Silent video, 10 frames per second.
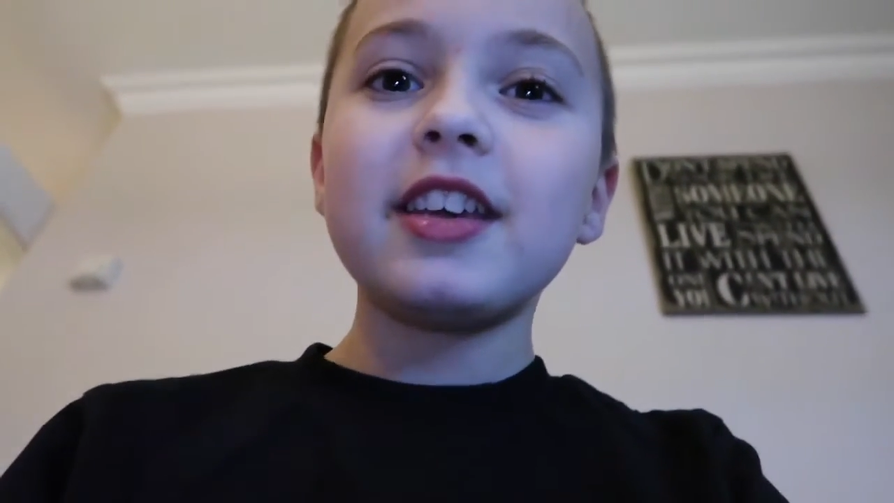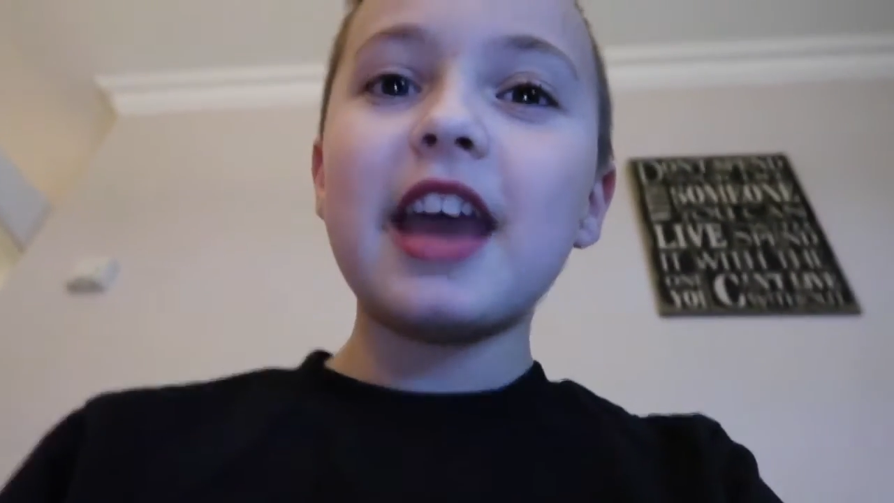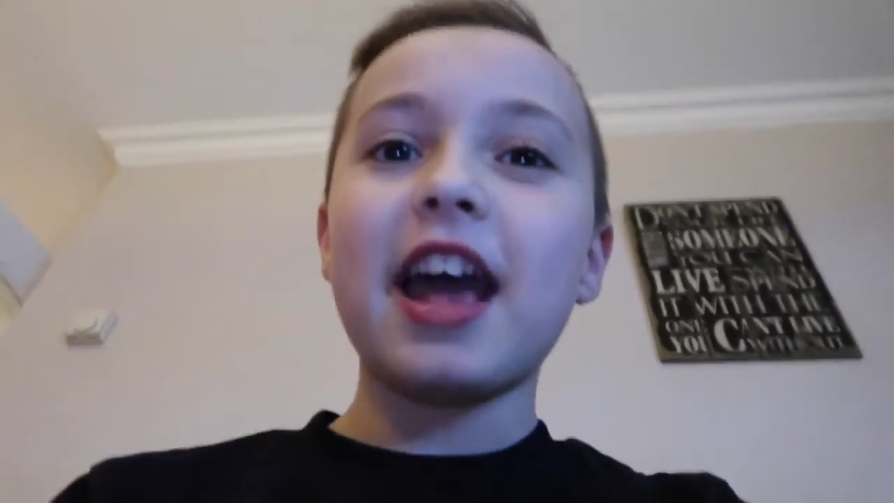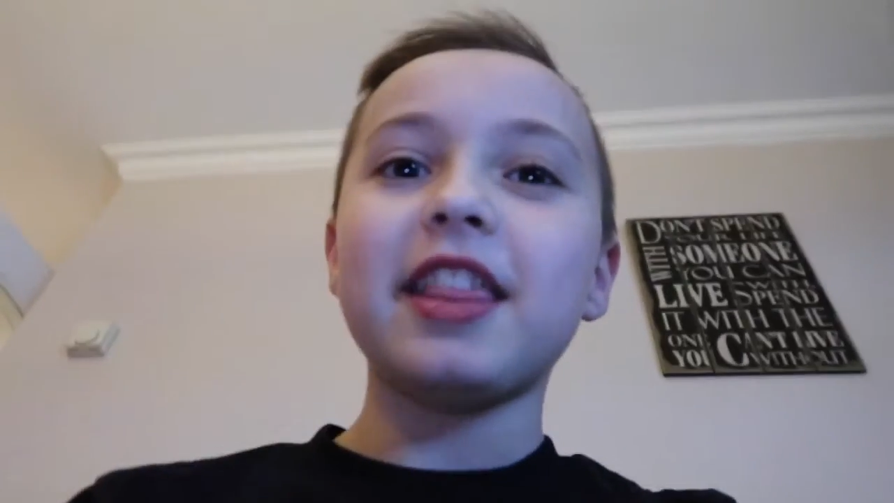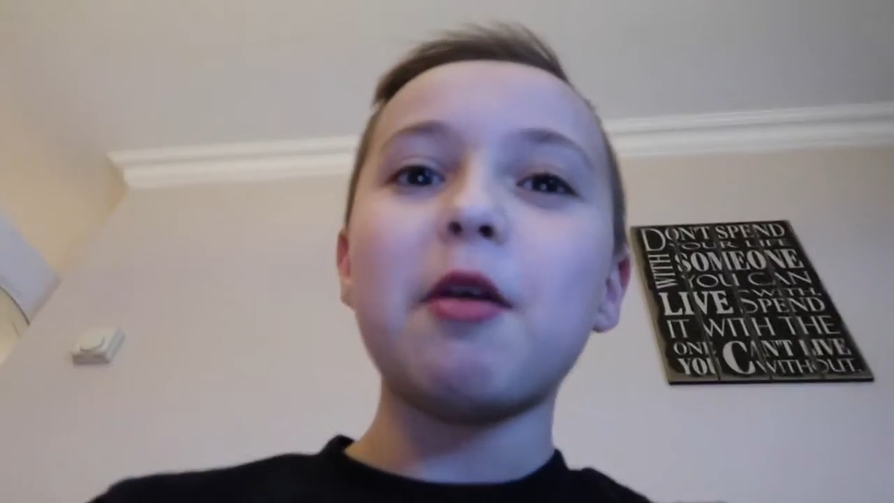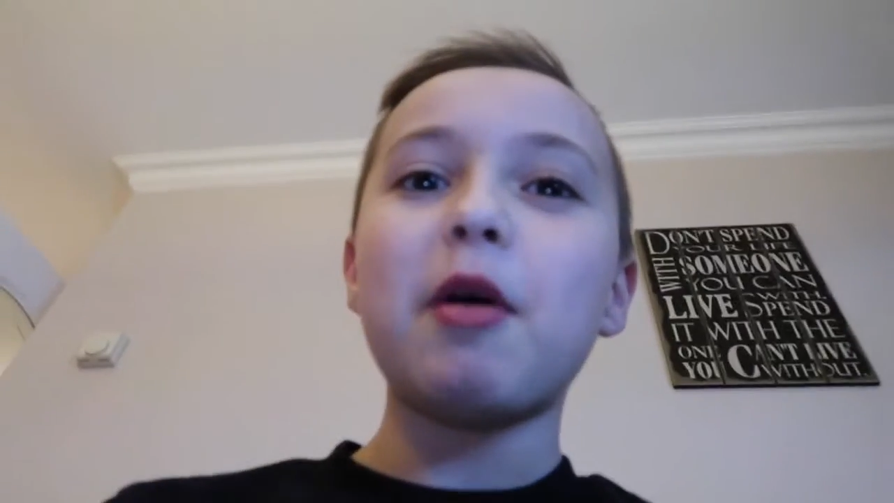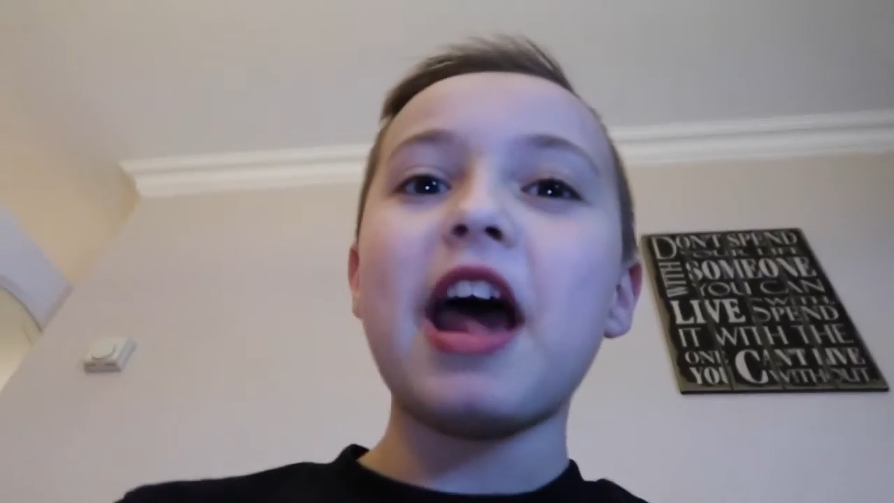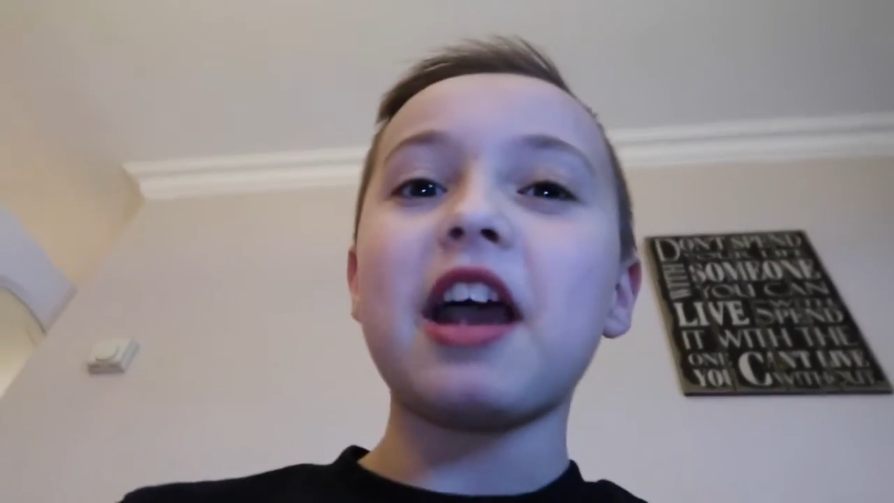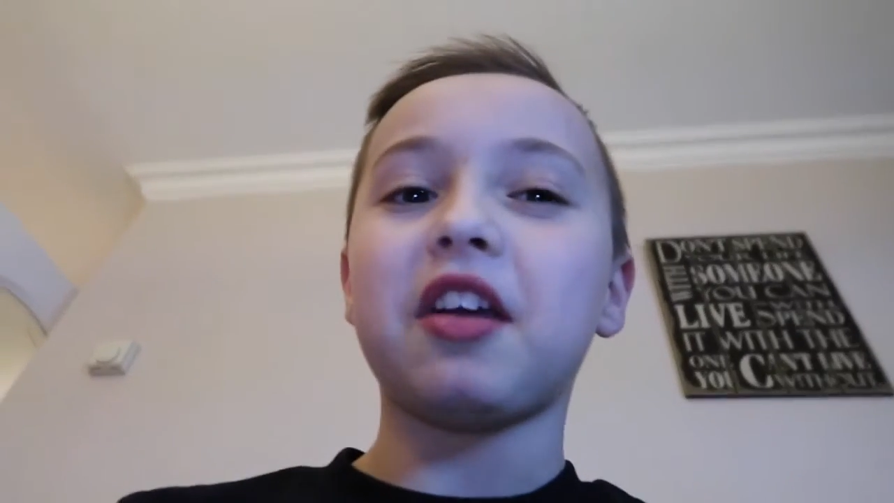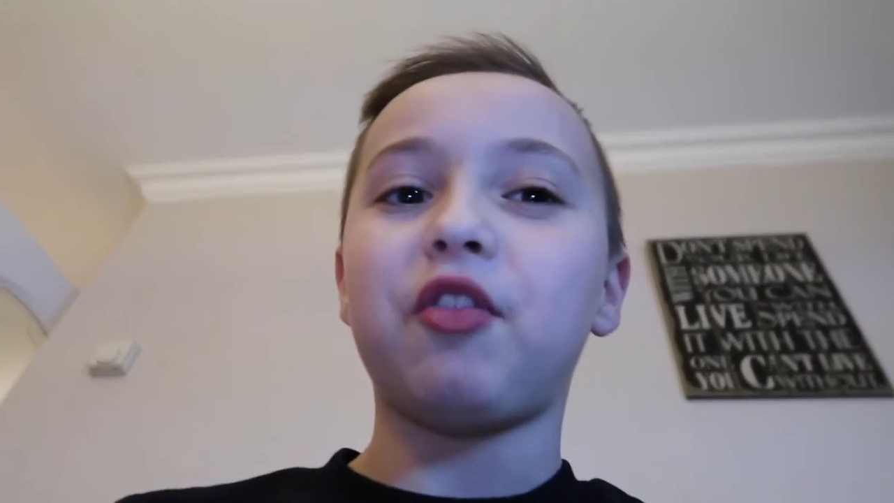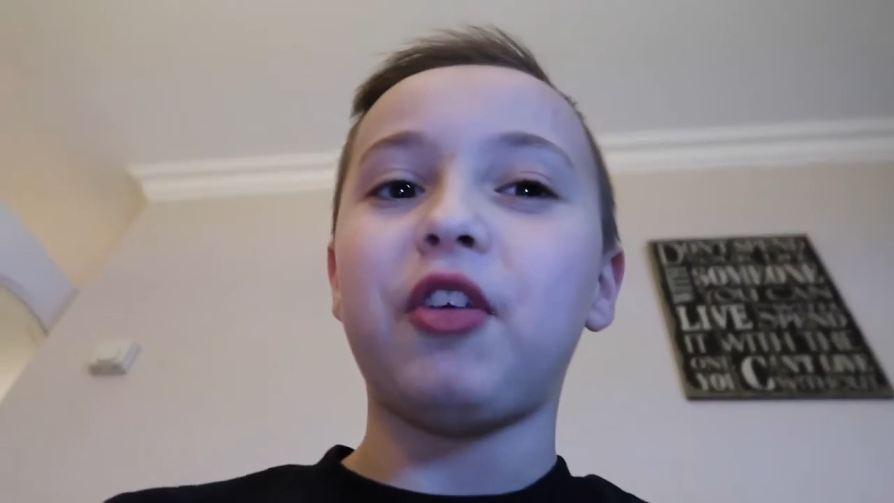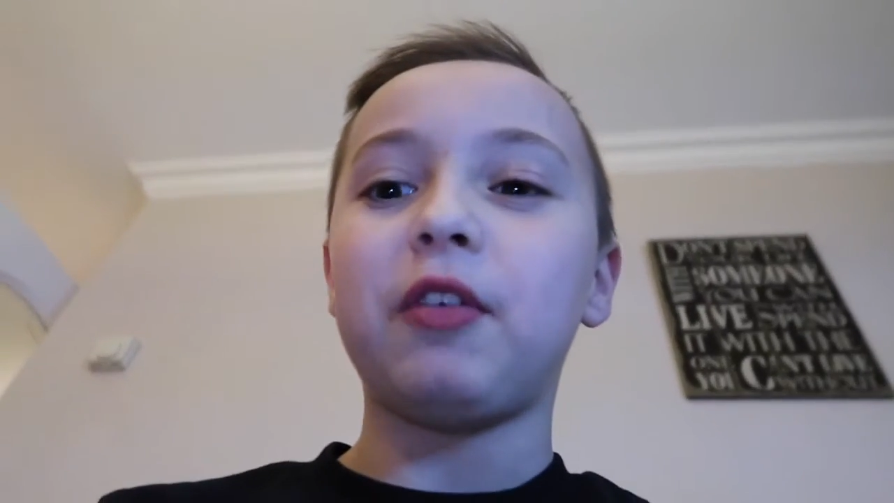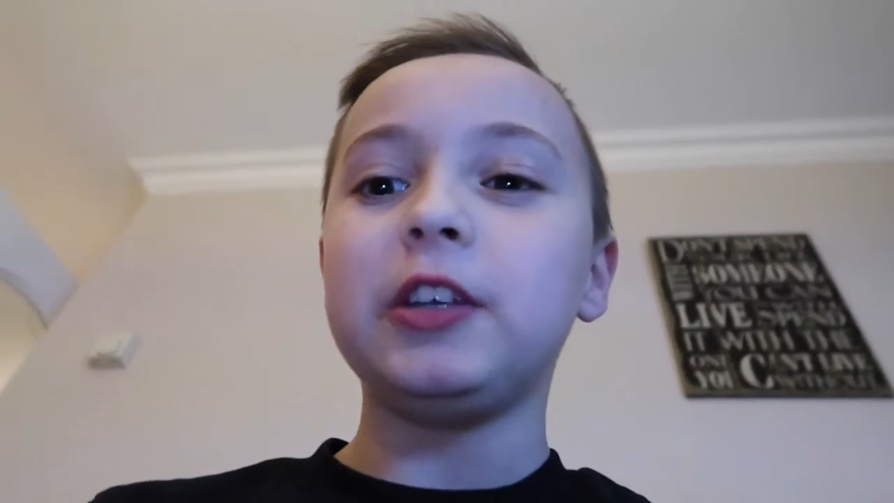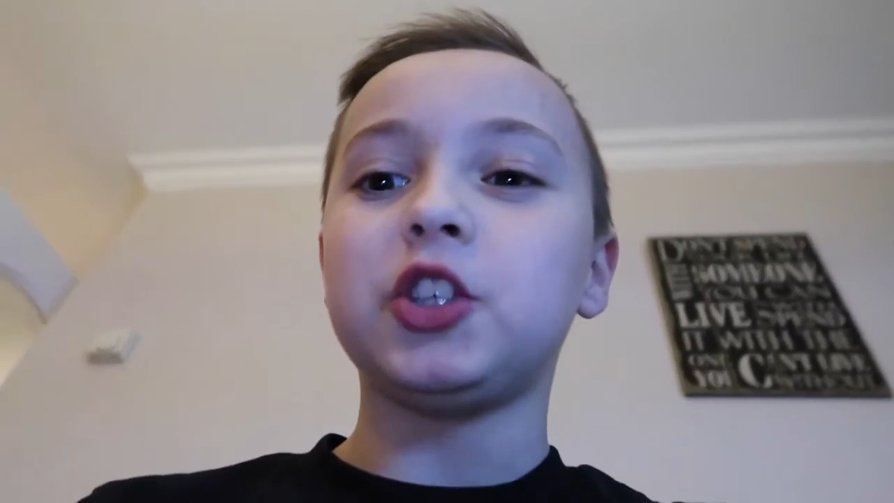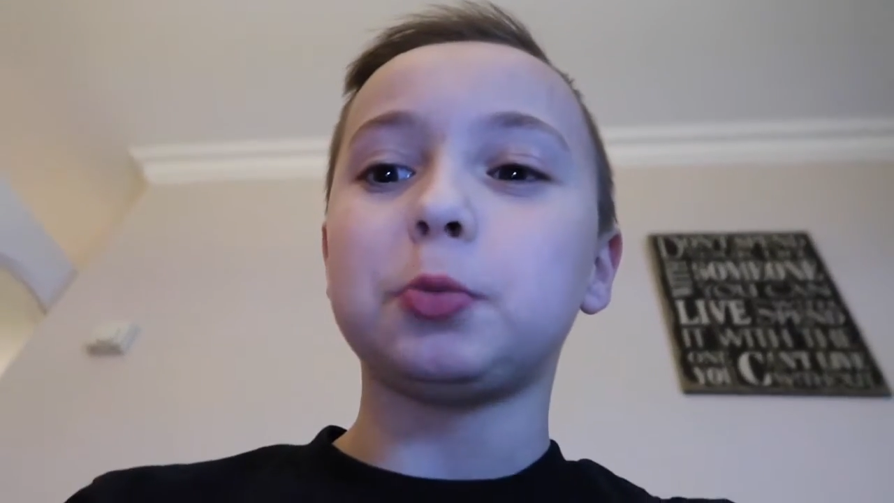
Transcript: Yeah, and then when I get 50